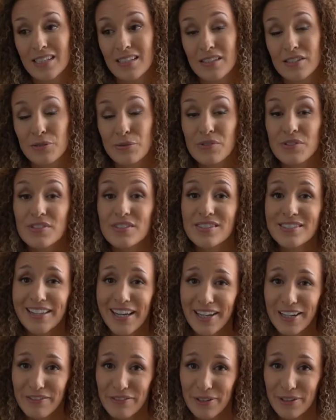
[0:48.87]
So
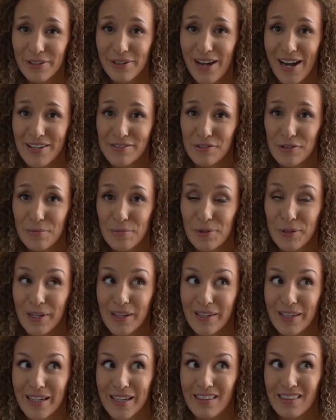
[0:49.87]
instead of your classroom
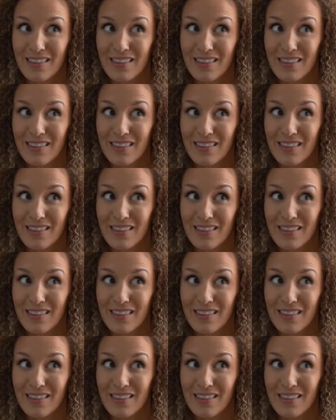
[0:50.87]
looking like